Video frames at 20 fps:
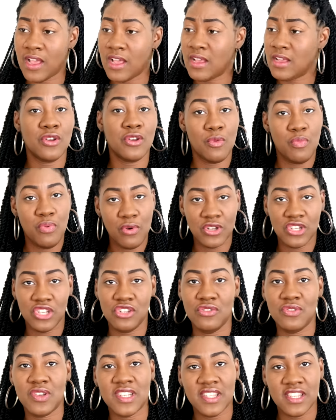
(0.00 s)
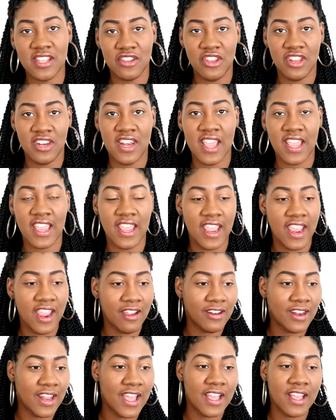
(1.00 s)
Told Porsha, you can sell your neck and
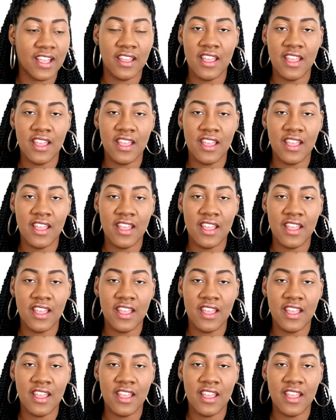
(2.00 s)
hairline.